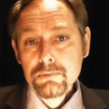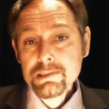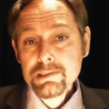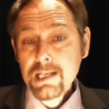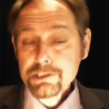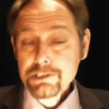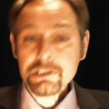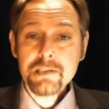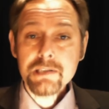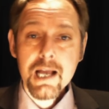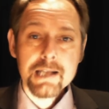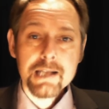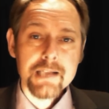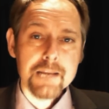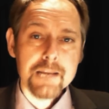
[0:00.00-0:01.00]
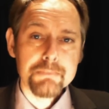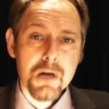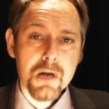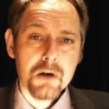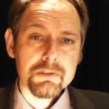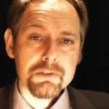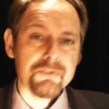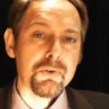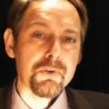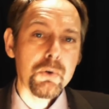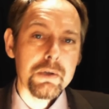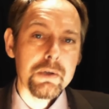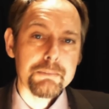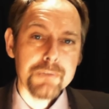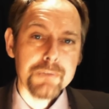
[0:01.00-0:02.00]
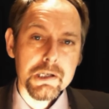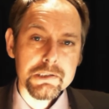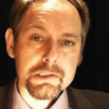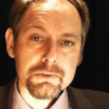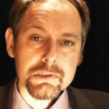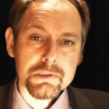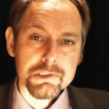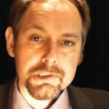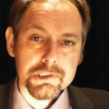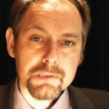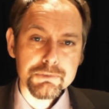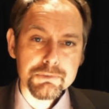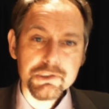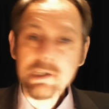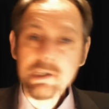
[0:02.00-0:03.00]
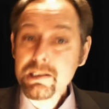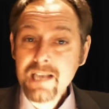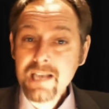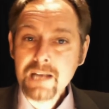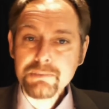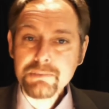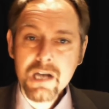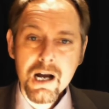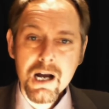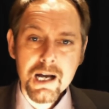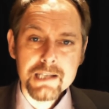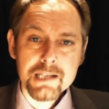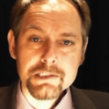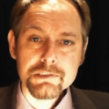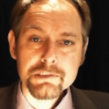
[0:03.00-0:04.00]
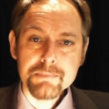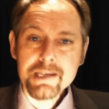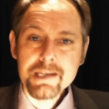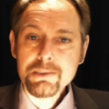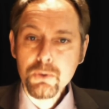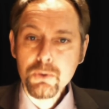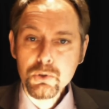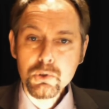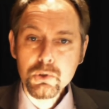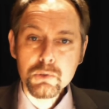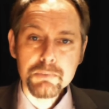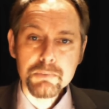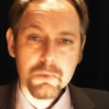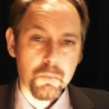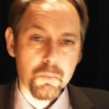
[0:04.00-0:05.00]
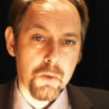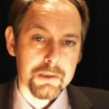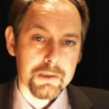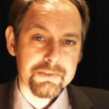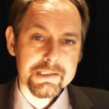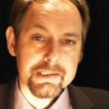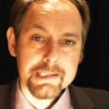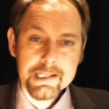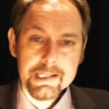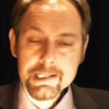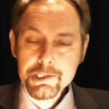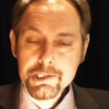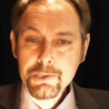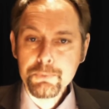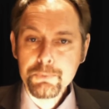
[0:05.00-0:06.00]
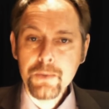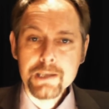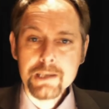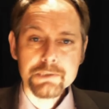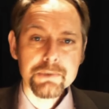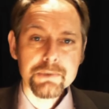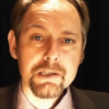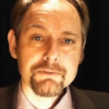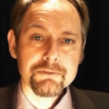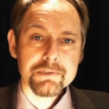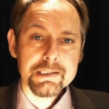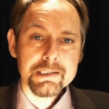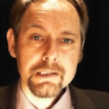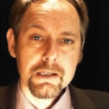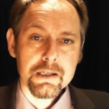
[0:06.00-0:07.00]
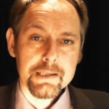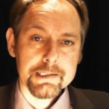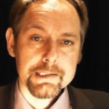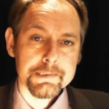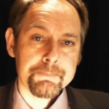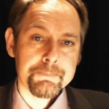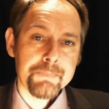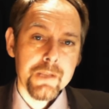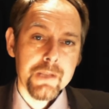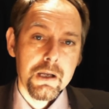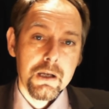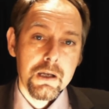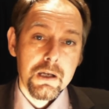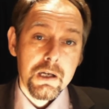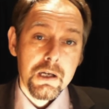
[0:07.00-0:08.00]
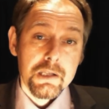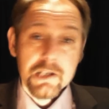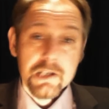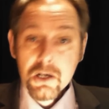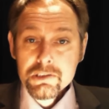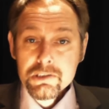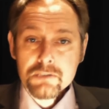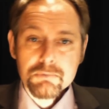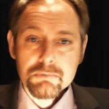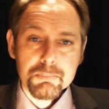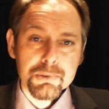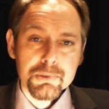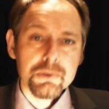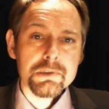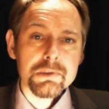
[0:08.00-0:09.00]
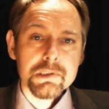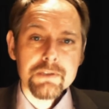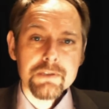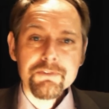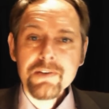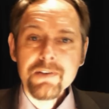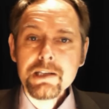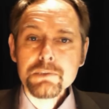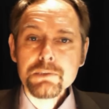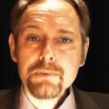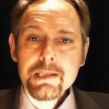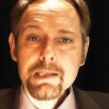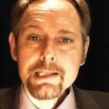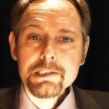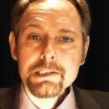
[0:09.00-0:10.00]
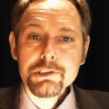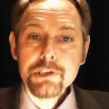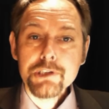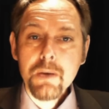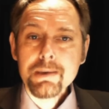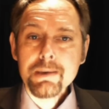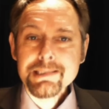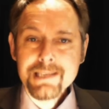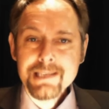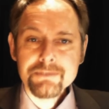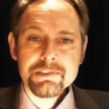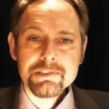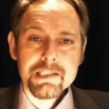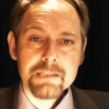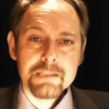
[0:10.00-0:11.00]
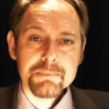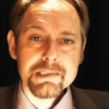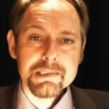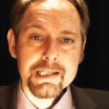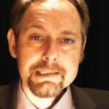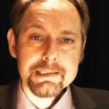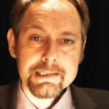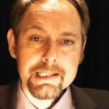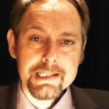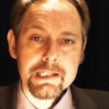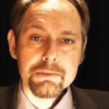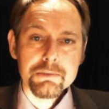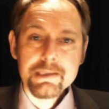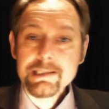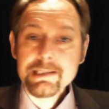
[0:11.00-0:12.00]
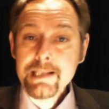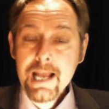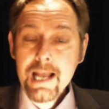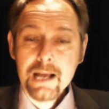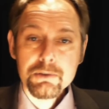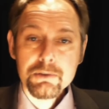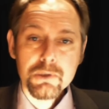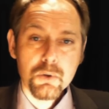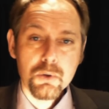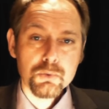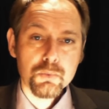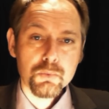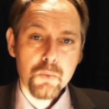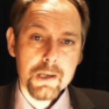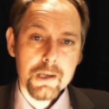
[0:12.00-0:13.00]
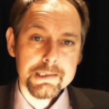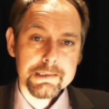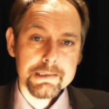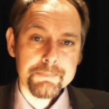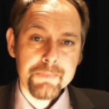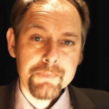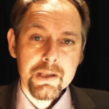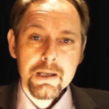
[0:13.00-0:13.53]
Recession and a marked fall in personal consumption has helped Ireland meet all but one of its EU waste recovery targets. The article reports that figures released show a 17% decrease in household waste.